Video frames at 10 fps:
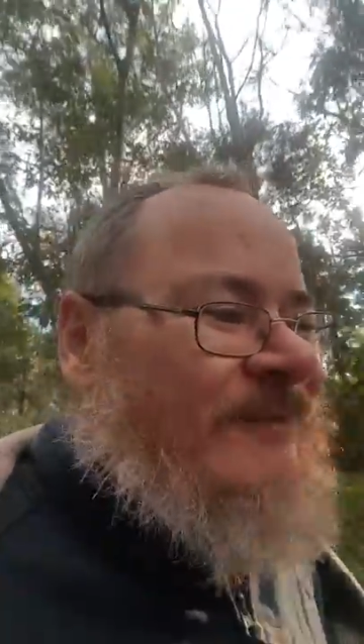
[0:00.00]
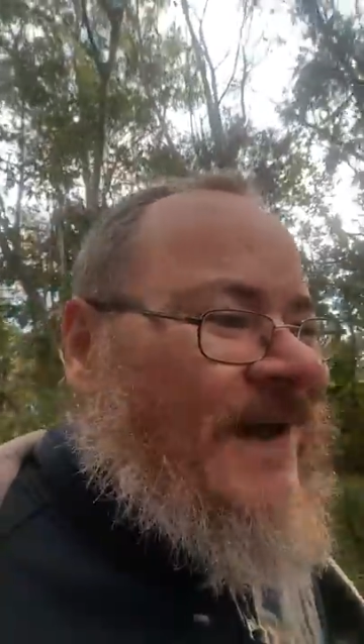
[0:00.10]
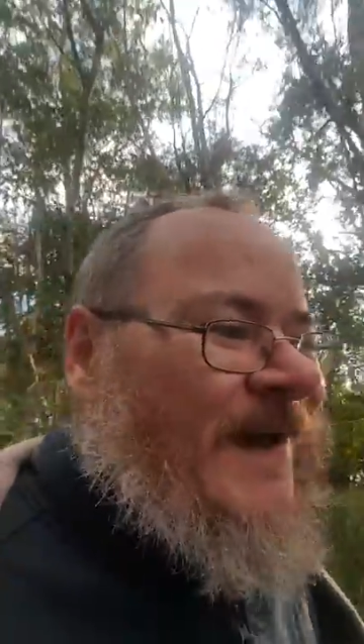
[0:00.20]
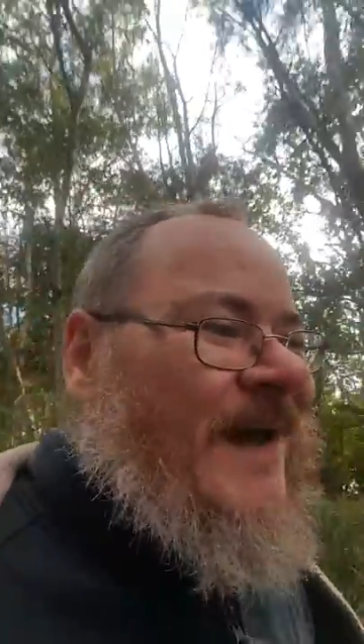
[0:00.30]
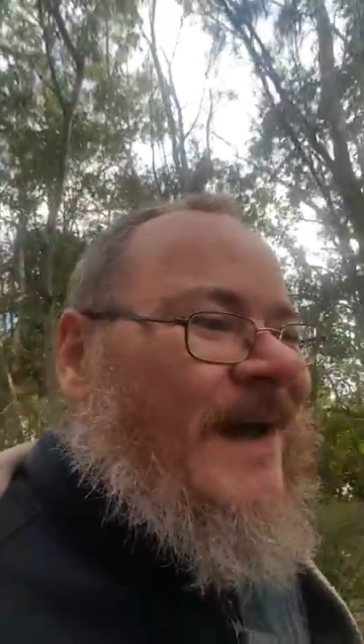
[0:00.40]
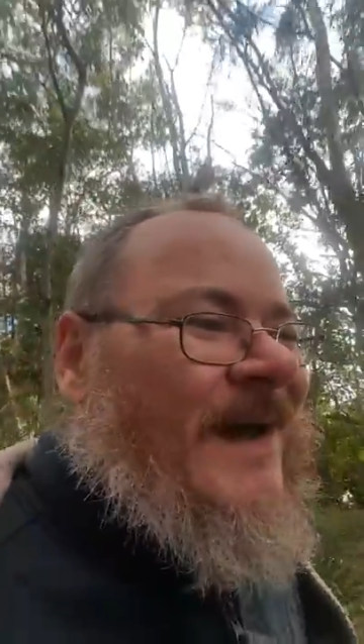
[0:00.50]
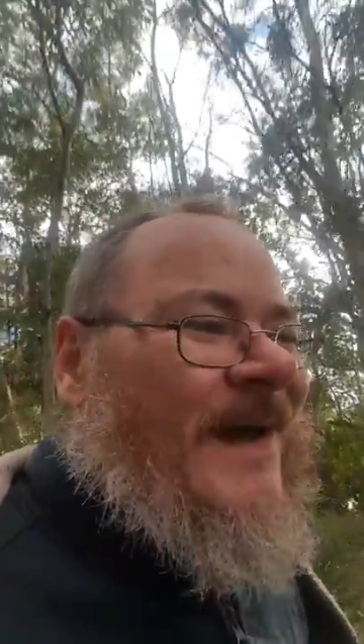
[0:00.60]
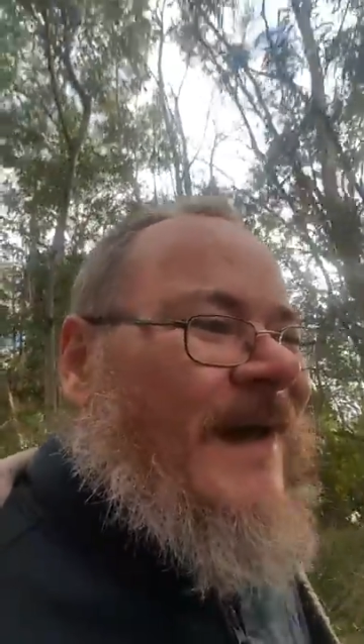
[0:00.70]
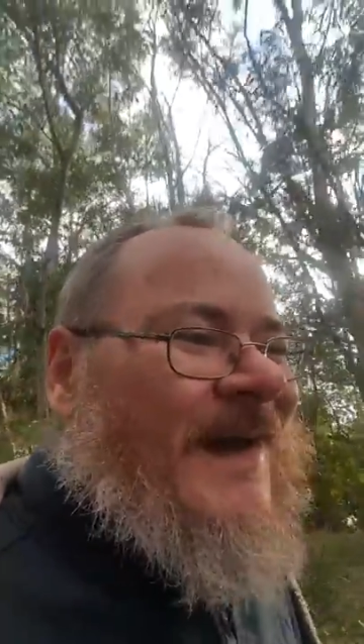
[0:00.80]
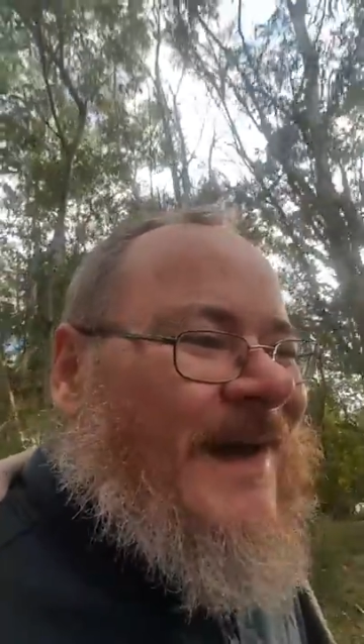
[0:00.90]

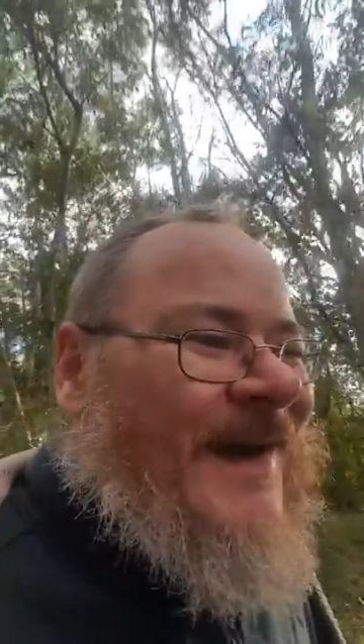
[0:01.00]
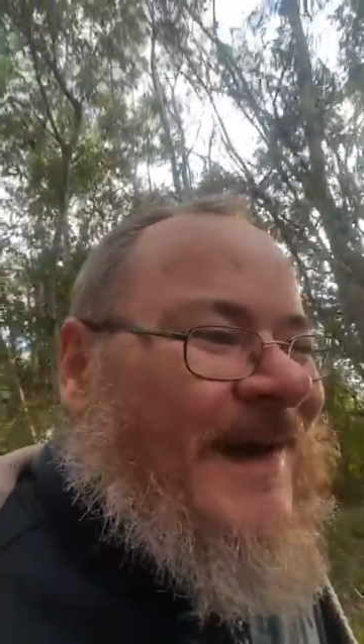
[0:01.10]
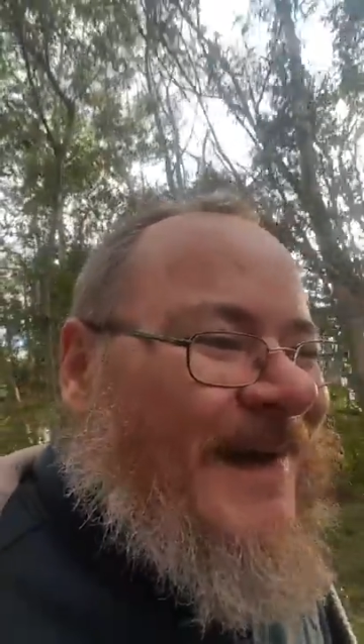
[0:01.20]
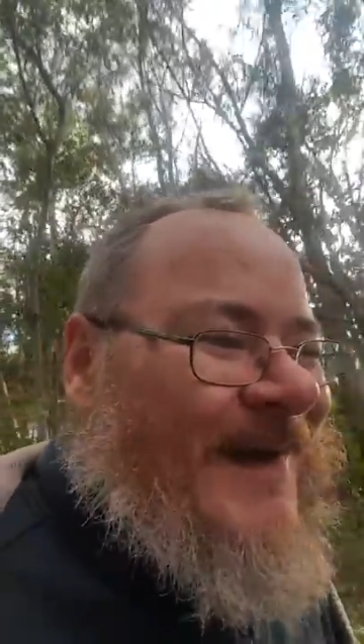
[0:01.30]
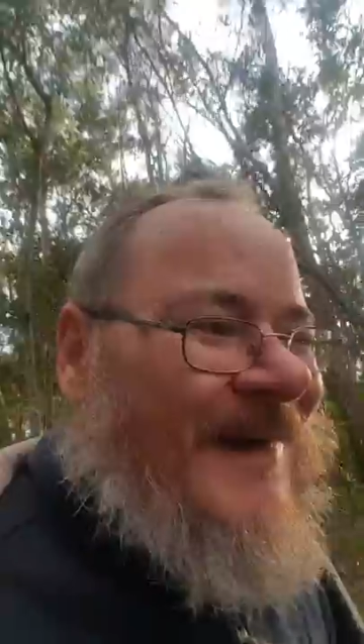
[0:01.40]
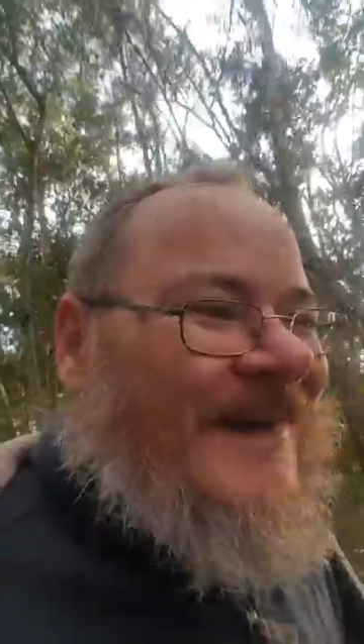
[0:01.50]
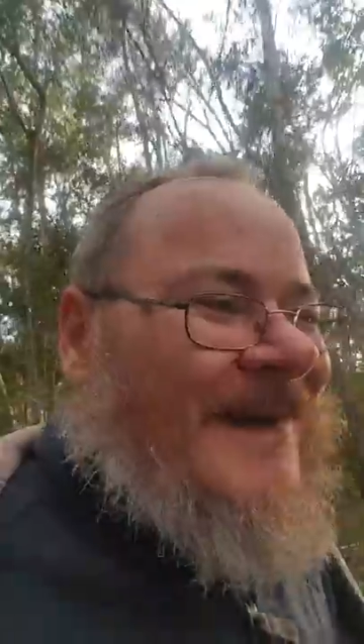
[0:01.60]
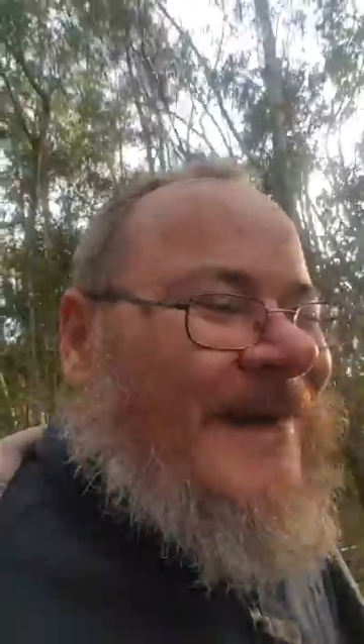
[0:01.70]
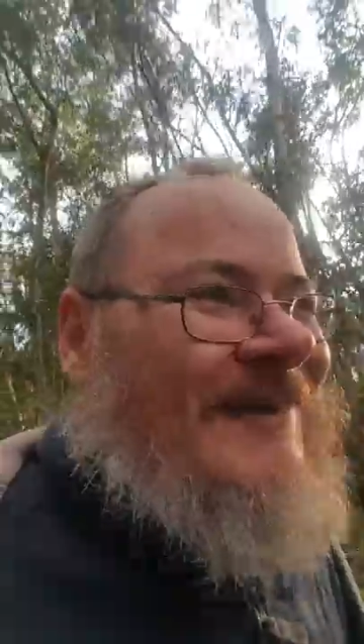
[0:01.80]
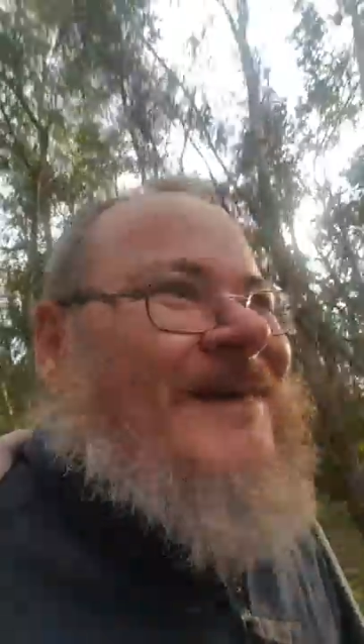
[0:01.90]
fair
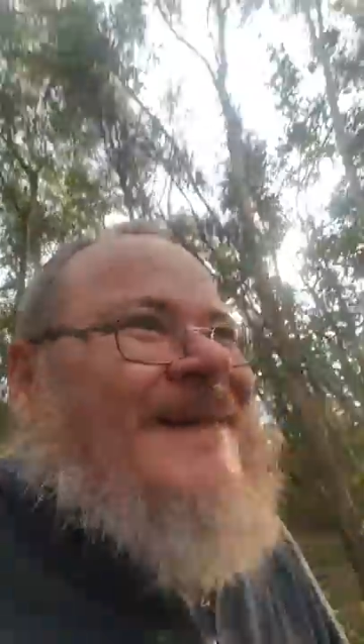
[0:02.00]
game.